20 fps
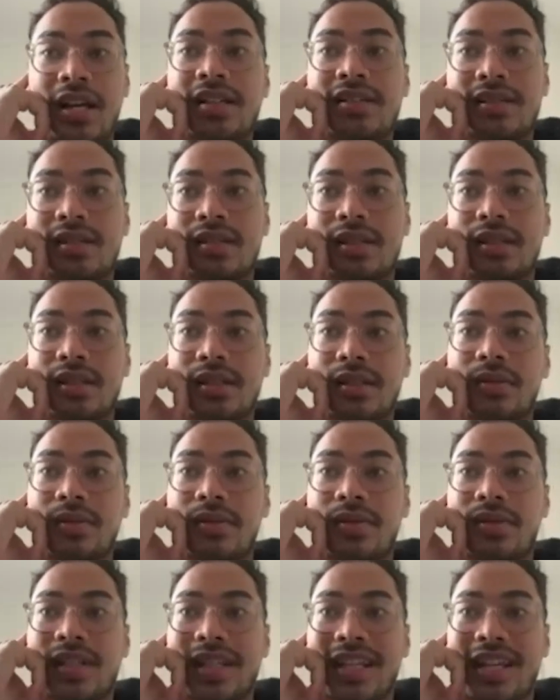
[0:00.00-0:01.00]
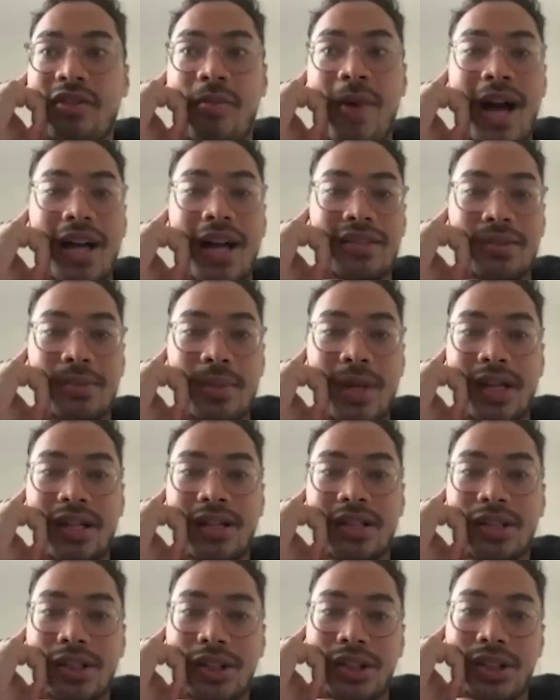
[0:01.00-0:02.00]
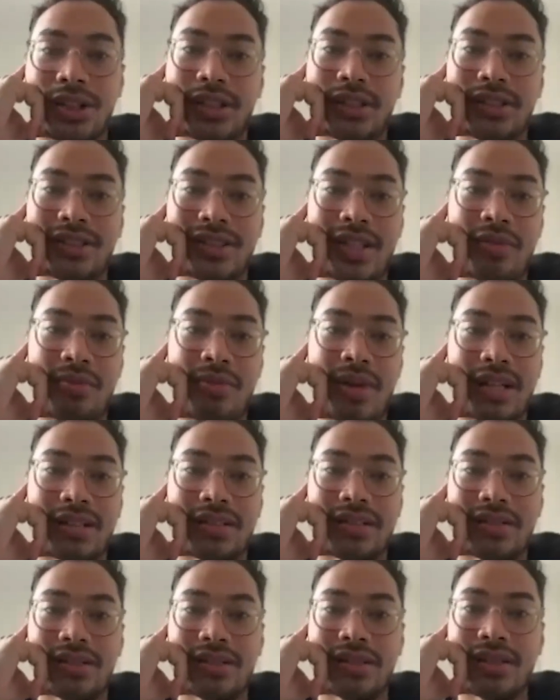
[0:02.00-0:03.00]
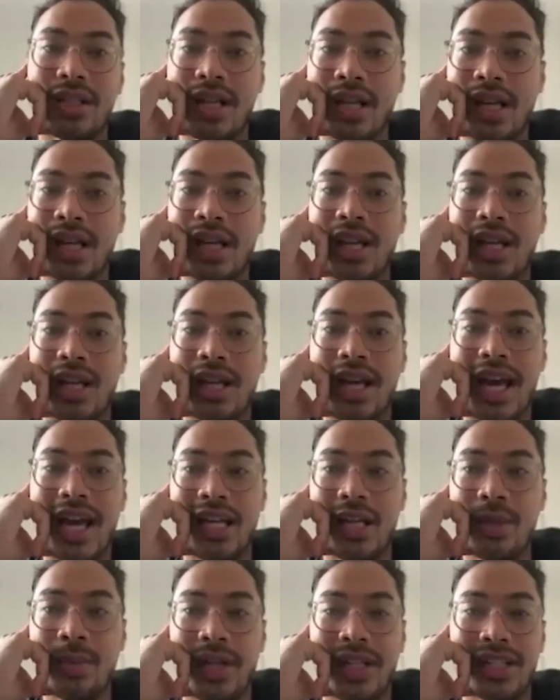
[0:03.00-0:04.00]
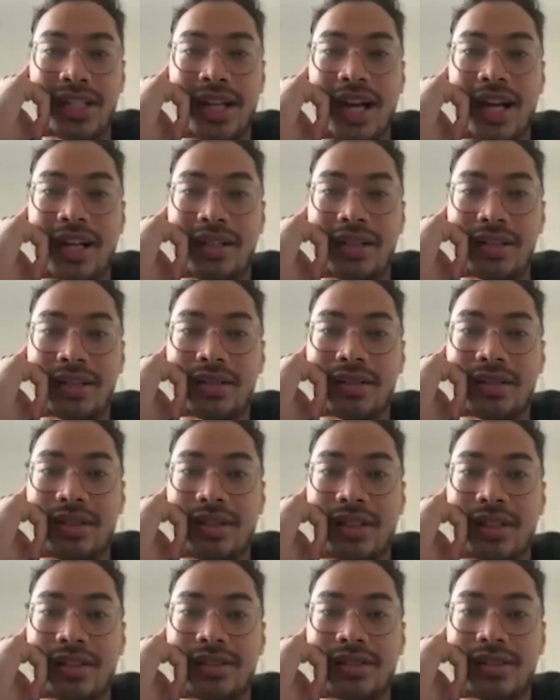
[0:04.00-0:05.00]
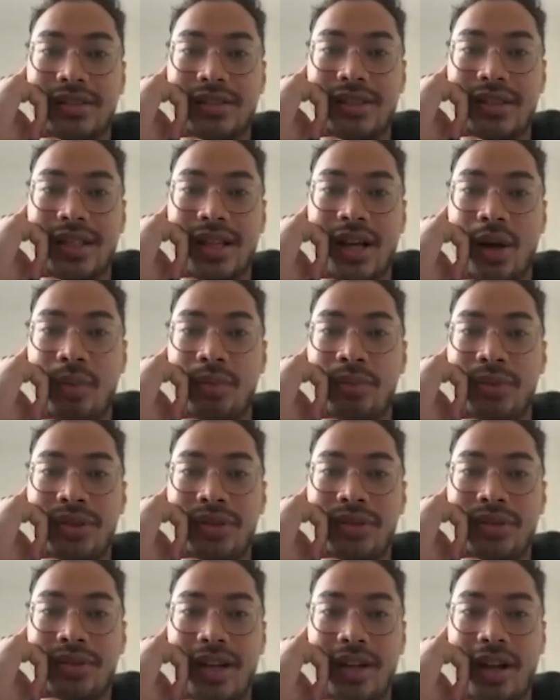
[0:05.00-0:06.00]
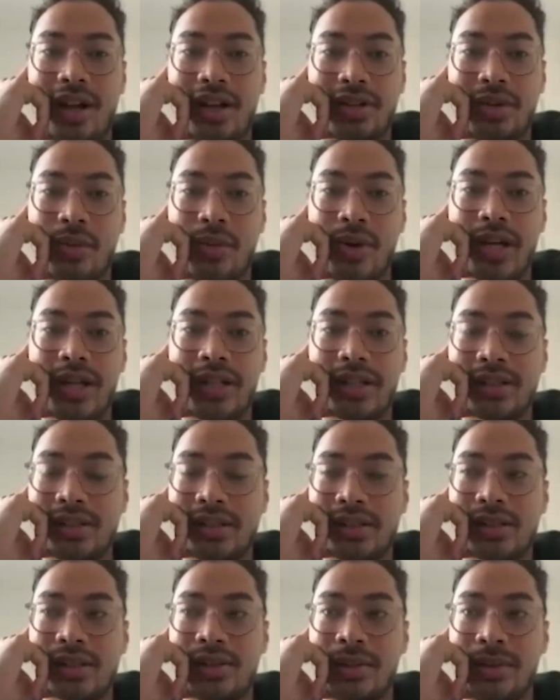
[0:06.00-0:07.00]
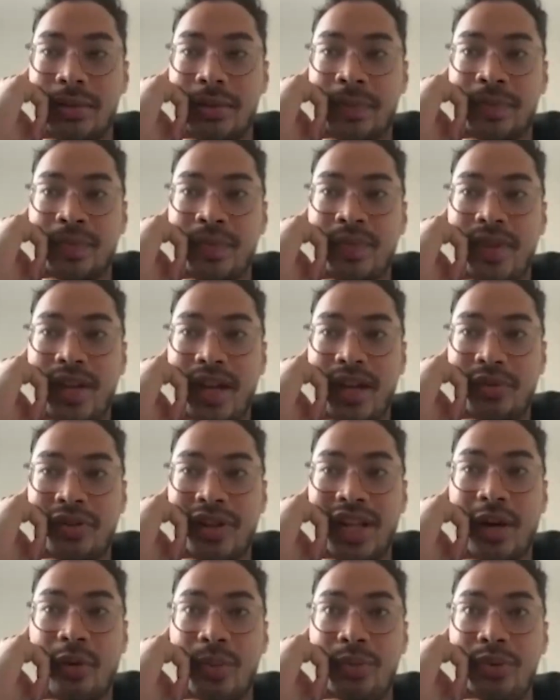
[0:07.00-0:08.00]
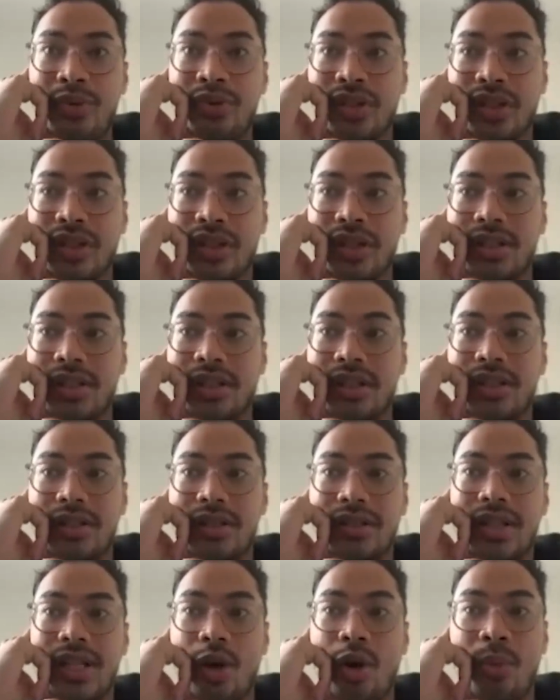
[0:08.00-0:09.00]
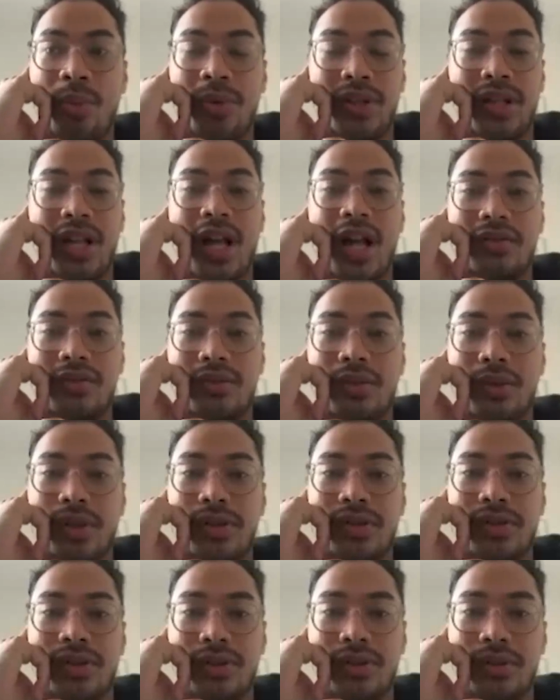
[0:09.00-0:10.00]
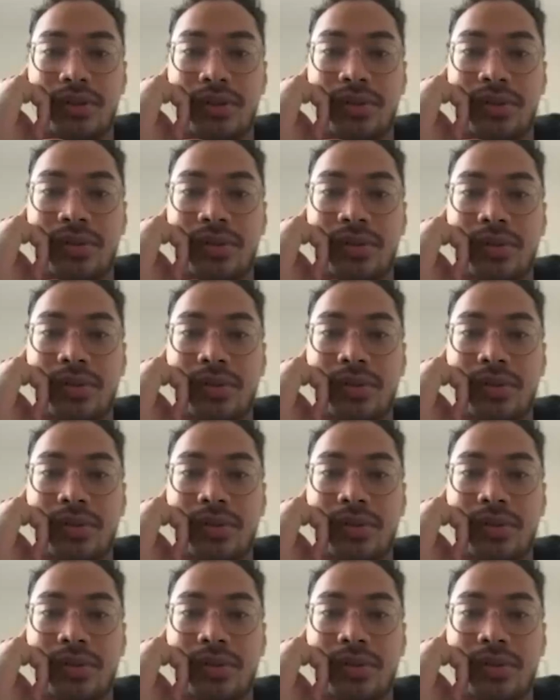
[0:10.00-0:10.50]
to give back to my country and to give back to anybody that I could that helped me along the way. So I felt like with music, it opened a lot of doors to do